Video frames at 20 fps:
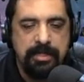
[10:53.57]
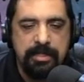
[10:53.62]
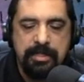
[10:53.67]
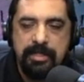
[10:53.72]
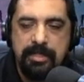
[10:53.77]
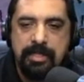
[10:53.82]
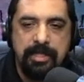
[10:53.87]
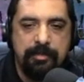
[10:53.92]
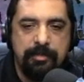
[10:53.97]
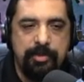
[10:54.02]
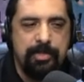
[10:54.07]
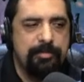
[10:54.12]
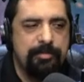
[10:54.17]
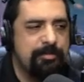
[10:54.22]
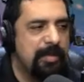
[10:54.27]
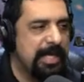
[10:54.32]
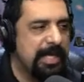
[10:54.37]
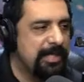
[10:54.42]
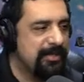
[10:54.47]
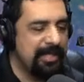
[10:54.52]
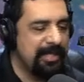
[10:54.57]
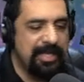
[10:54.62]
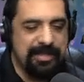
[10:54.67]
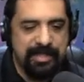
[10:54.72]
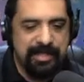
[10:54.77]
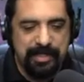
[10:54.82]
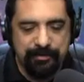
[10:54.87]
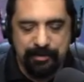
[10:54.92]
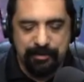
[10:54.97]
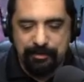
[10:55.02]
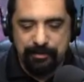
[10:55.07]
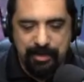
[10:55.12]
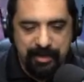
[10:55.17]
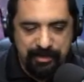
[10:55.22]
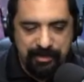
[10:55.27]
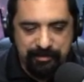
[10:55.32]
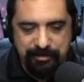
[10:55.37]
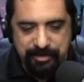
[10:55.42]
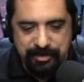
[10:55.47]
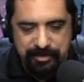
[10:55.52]
I'm trying to think of a rock and
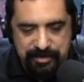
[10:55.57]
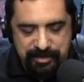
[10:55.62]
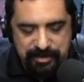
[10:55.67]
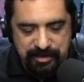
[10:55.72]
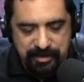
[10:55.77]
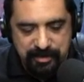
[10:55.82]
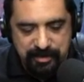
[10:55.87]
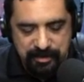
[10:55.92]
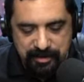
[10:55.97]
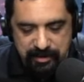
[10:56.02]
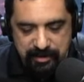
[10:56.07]
roll song.